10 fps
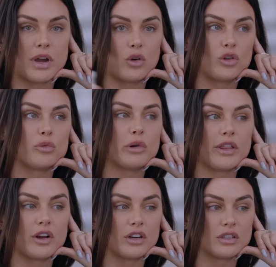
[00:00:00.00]
my older
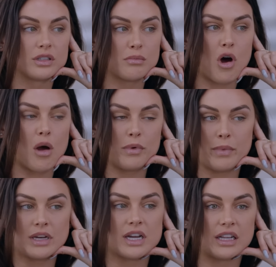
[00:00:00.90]
brother's mom
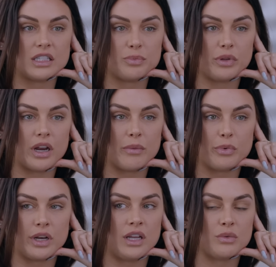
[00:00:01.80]
and my dad split
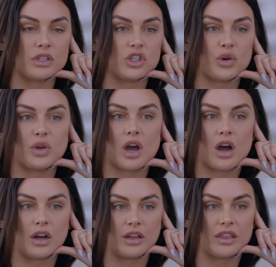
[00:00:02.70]
up when he was so
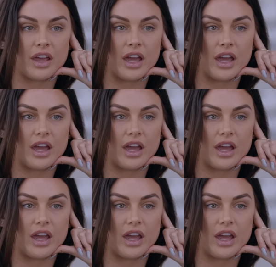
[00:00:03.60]
young